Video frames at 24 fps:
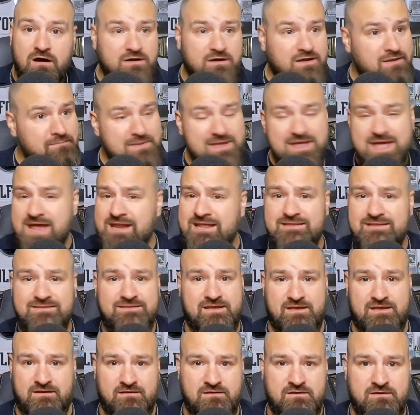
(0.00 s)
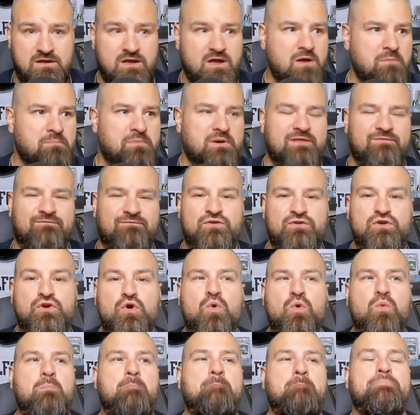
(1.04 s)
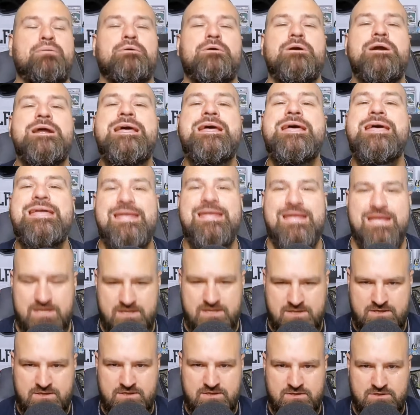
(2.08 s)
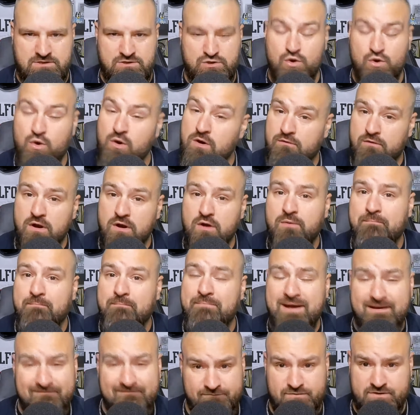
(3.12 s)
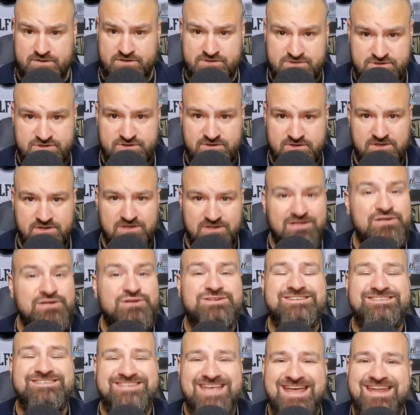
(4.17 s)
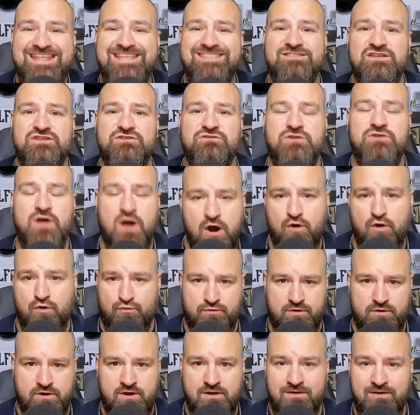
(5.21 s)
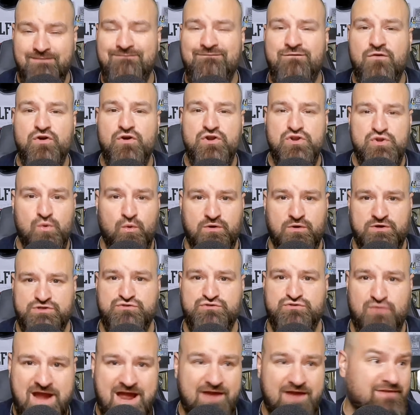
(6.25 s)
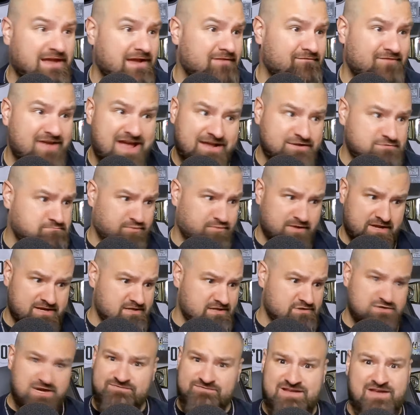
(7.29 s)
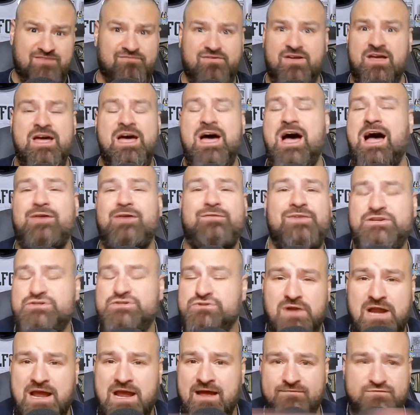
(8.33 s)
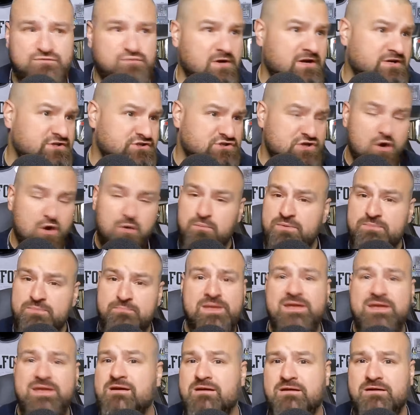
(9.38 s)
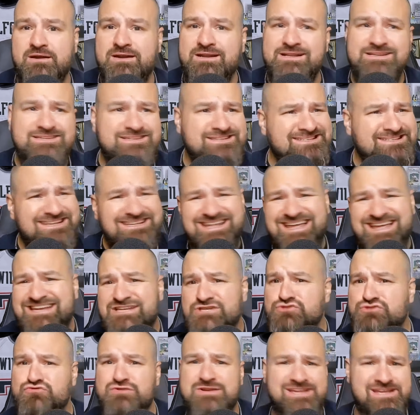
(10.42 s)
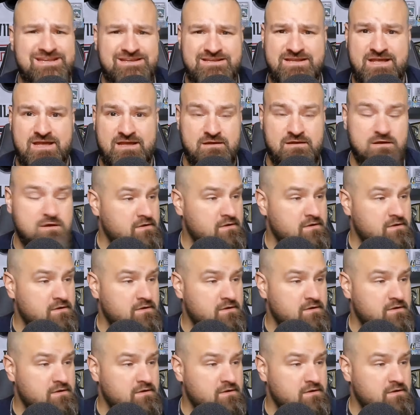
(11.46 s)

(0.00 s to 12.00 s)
It could be anything. But if you bring your own beverage, you're setting the tone for your drafts. I've had plenty of drafts. I've had drafts where I show up with beer, and it's just a light drinking day.